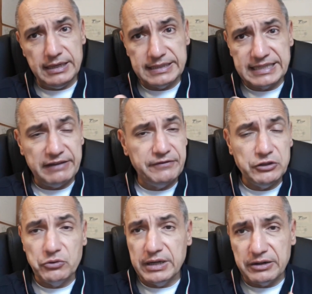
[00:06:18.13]
is something
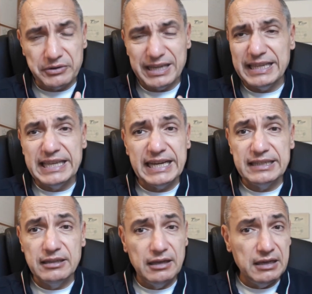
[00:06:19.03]
you can really
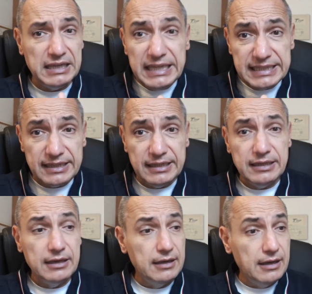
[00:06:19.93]
get
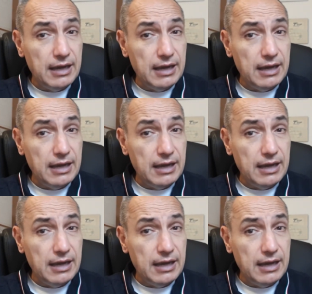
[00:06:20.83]
easily